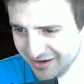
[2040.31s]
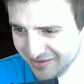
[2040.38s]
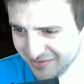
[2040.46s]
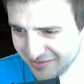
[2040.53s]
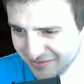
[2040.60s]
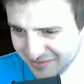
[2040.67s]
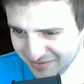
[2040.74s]

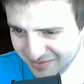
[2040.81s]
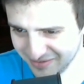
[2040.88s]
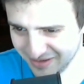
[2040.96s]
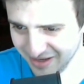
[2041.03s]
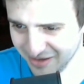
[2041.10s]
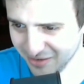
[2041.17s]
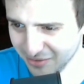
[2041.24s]
of
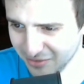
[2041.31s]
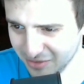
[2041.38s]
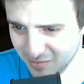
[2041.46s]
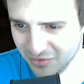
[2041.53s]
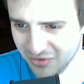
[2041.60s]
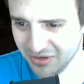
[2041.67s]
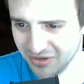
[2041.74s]
Angular
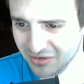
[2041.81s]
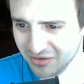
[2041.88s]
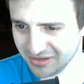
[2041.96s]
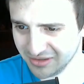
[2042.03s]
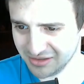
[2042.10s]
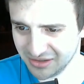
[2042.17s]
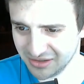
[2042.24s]
2.0
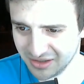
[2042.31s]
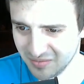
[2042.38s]
because it's just